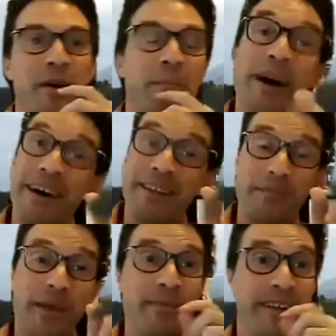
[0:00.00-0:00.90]
but
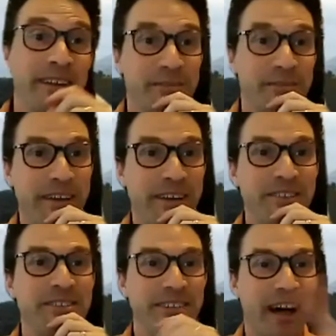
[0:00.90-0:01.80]
maybe
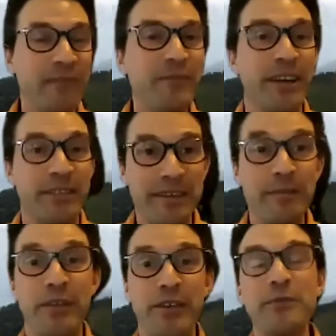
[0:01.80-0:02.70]
because I've got
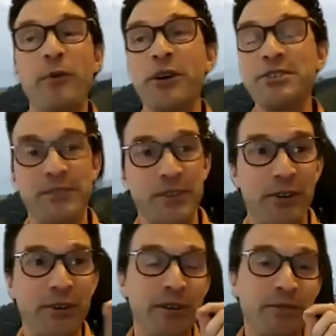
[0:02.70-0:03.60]
the, the worst
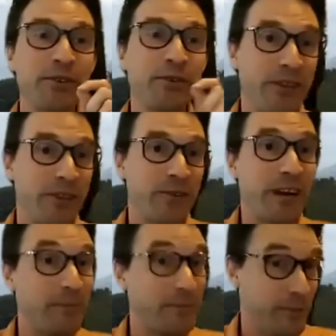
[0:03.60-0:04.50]
photo of you queued
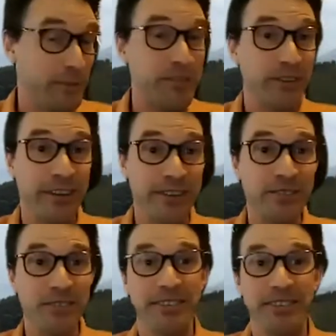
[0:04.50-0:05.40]
up from Australia,
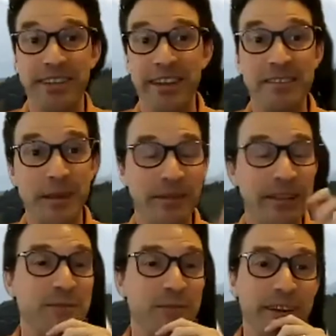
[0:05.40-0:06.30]
just in case, maybe
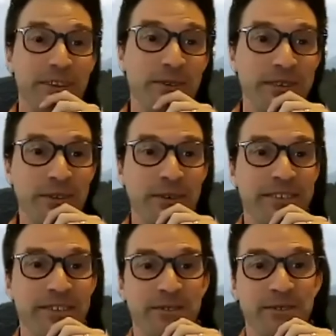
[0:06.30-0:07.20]
that's why you, you didn't do